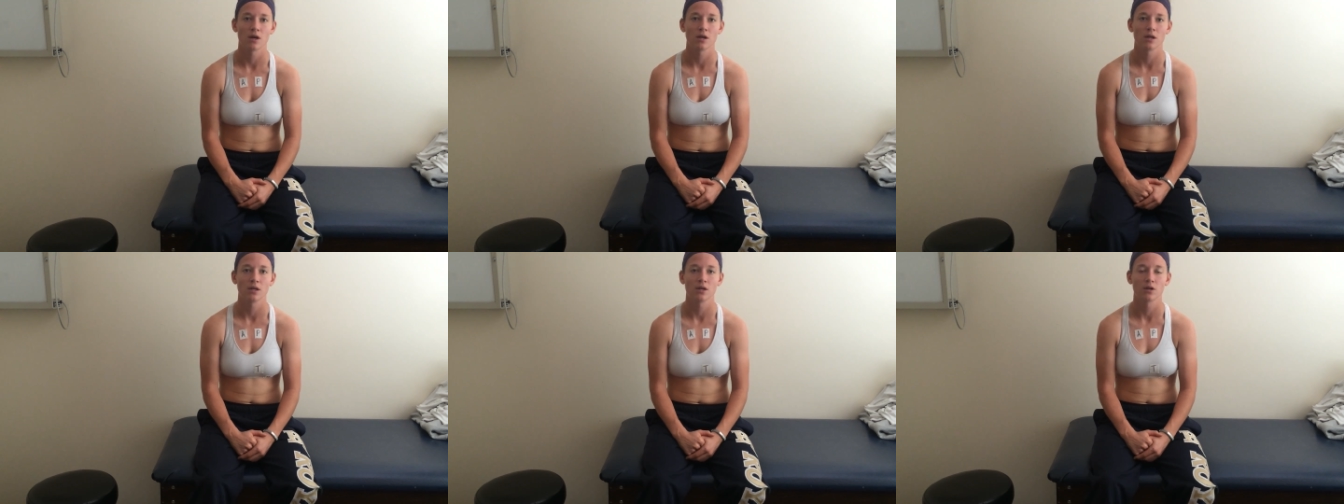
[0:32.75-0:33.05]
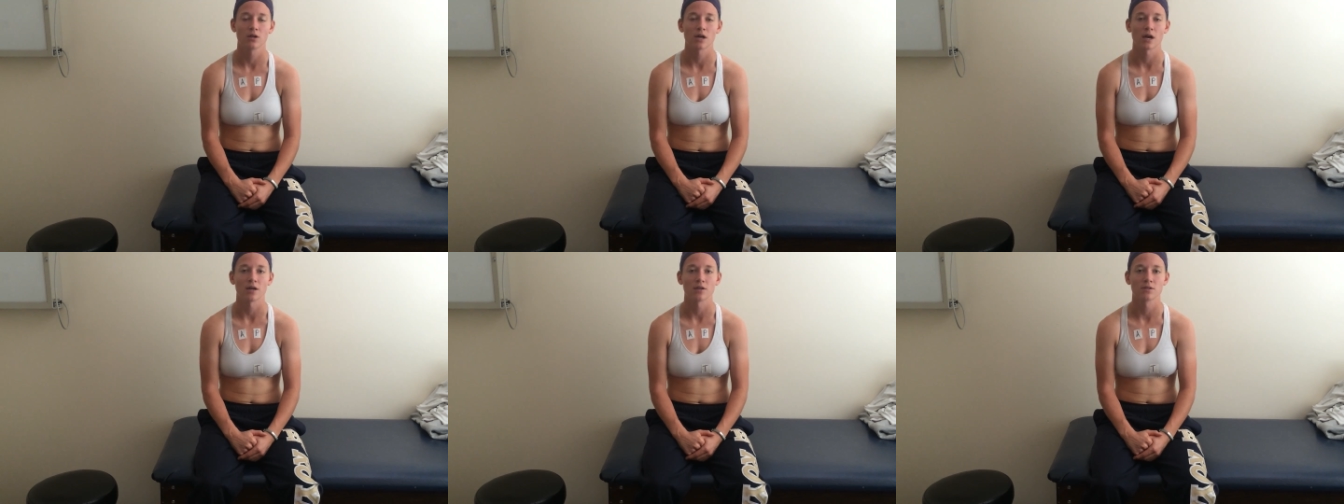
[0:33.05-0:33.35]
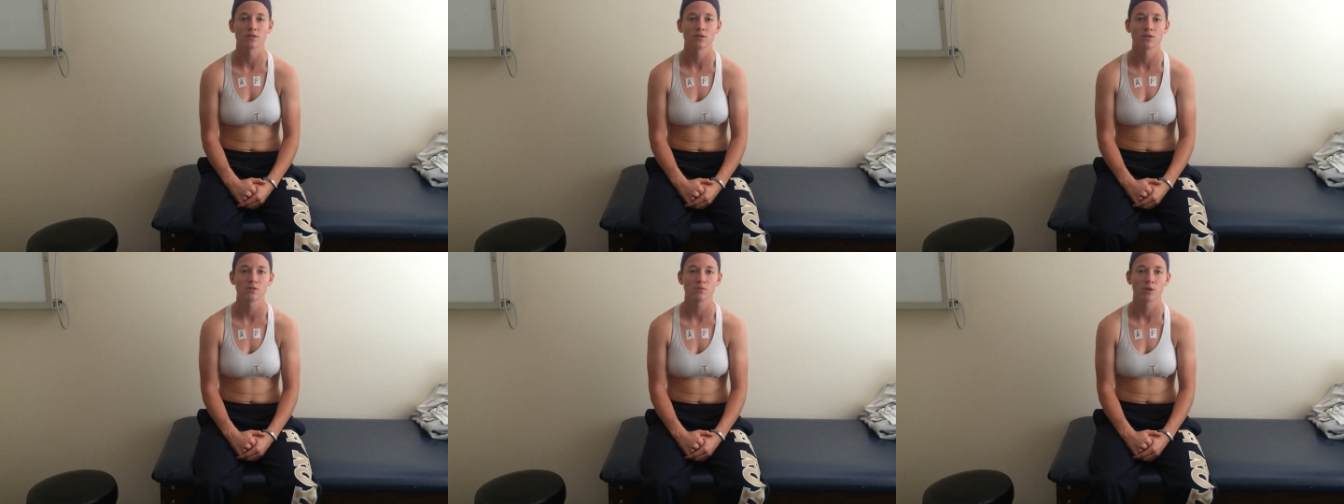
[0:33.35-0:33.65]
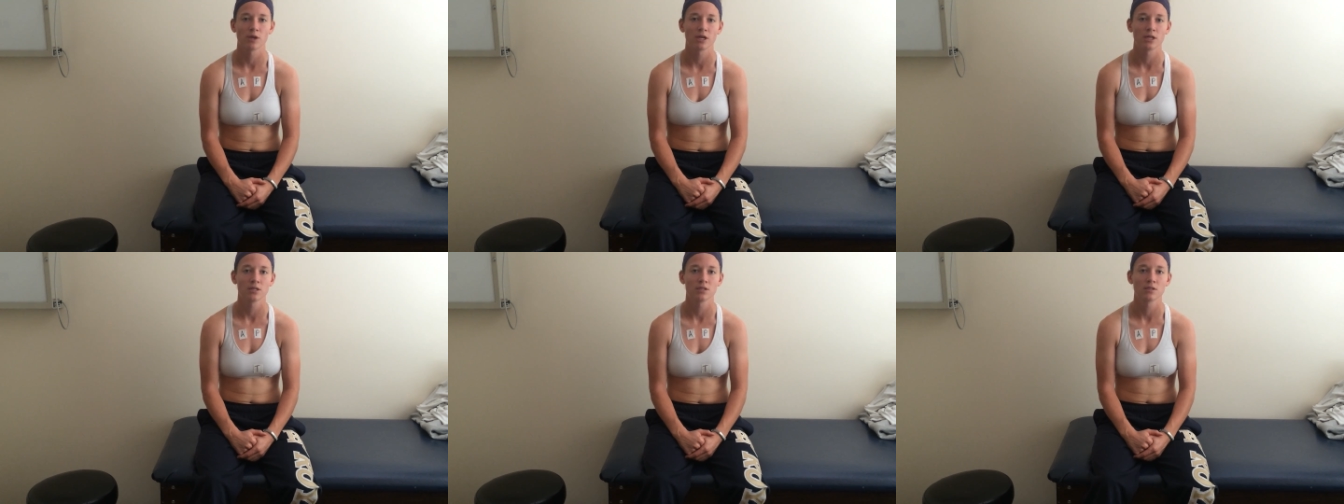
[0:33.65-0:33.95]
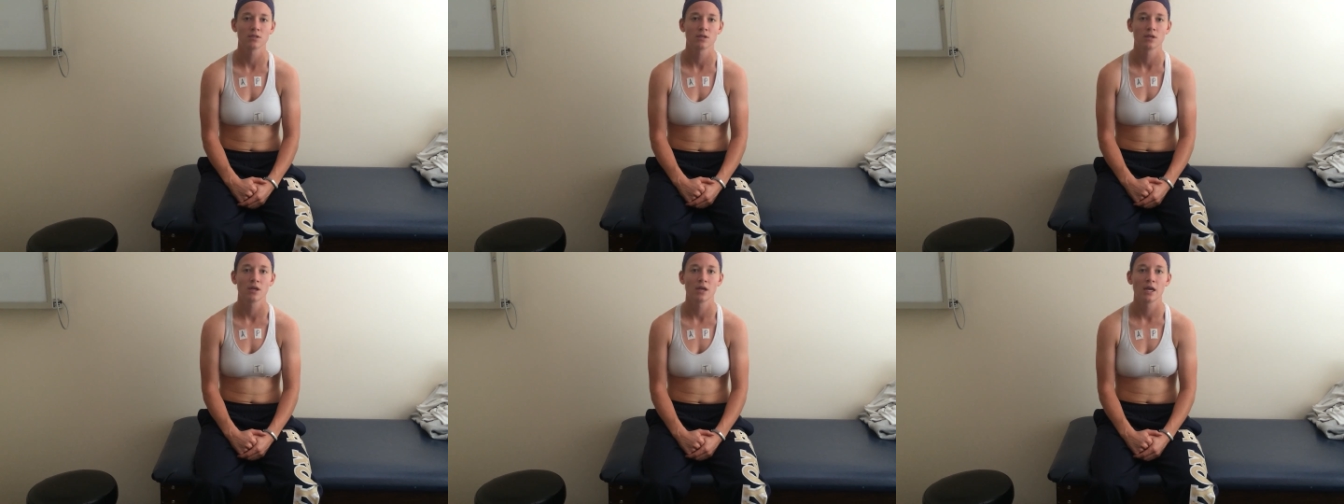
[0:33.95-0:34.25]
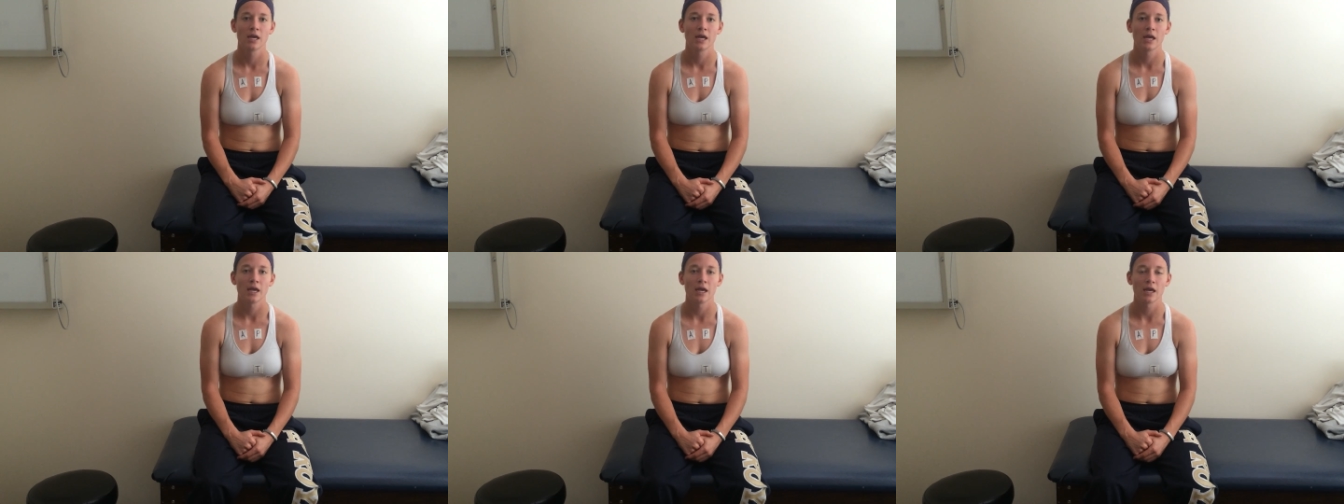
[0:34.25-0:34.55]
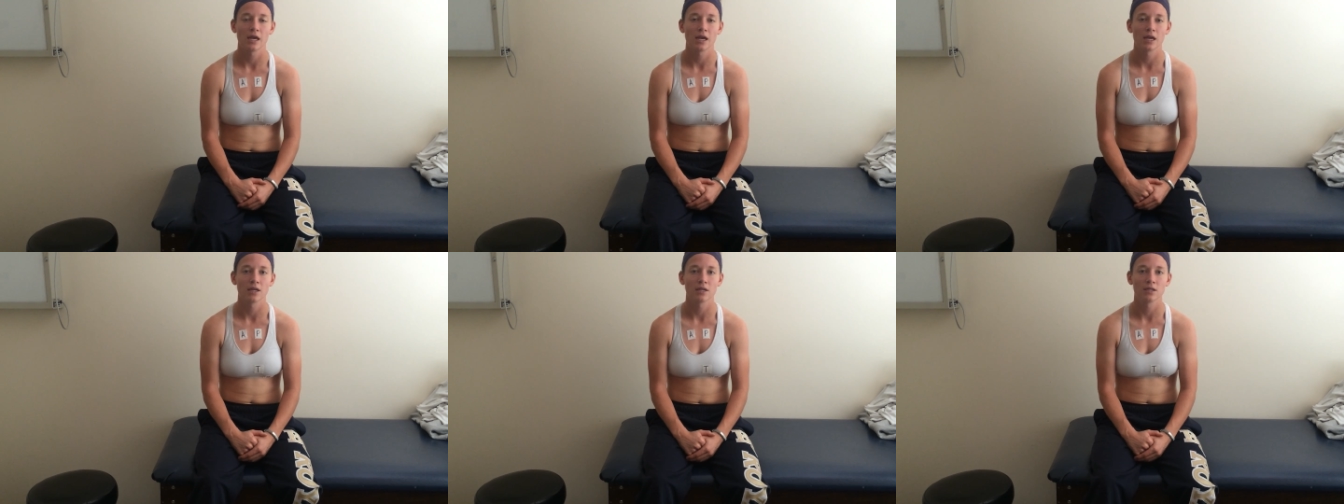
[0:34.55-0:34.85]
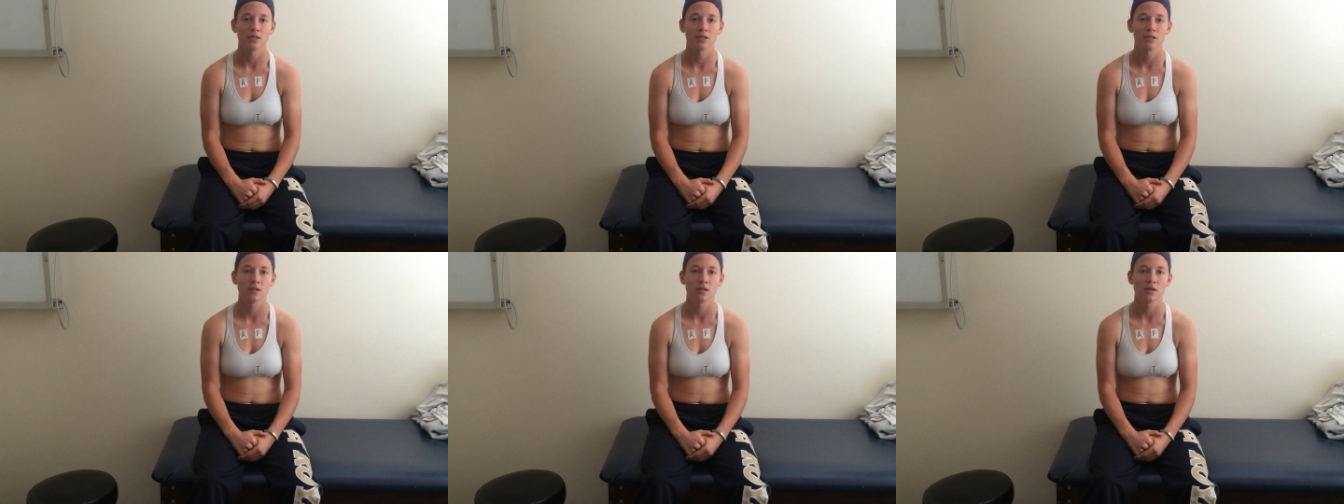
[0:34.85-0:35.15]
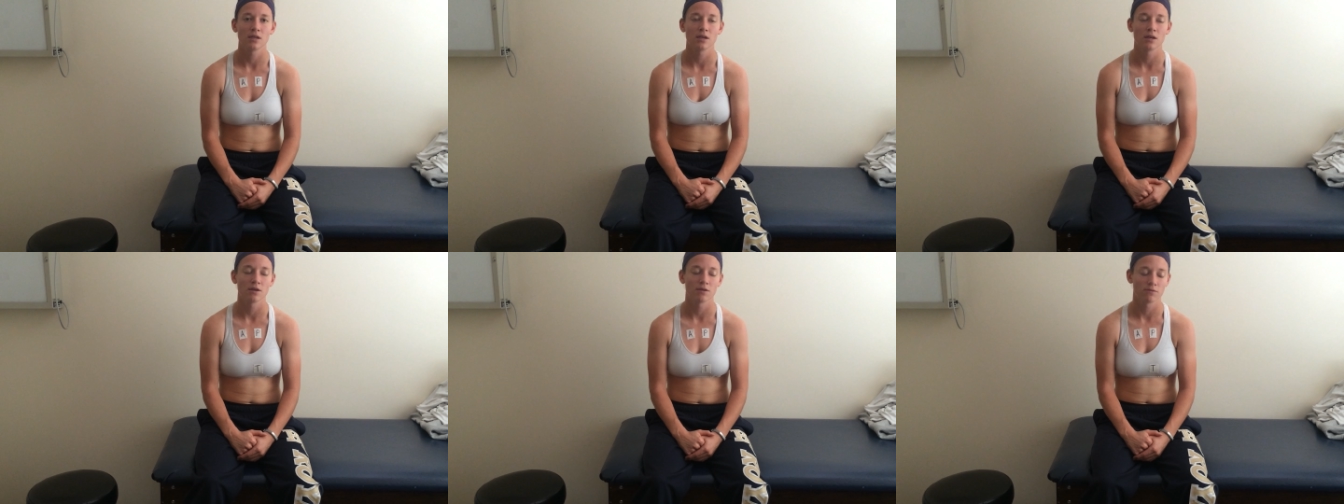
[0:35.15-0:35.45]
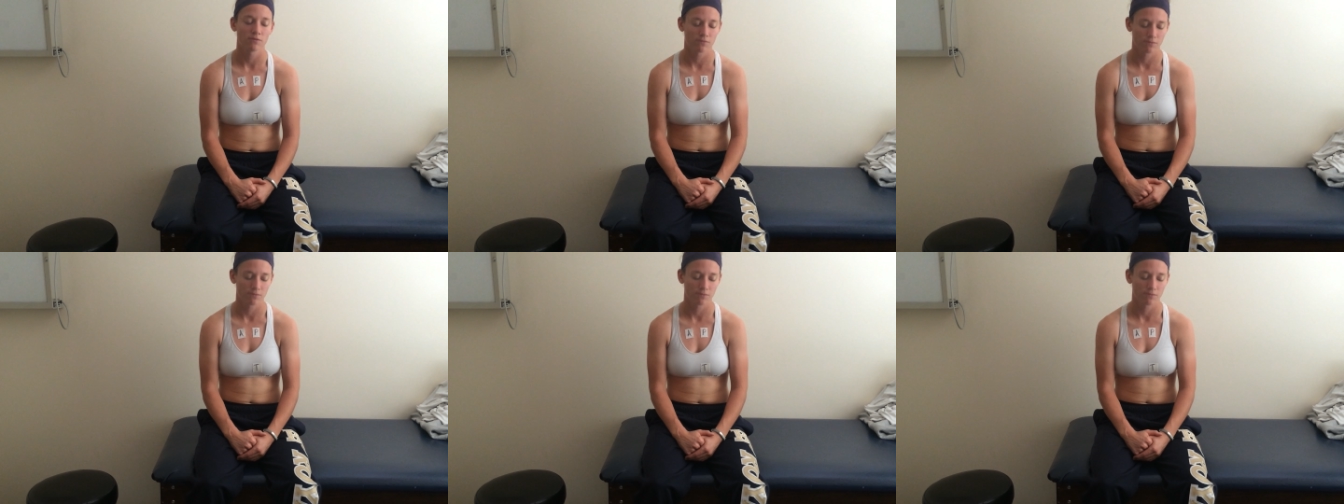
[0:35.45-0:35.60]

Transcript: intercostal space. And the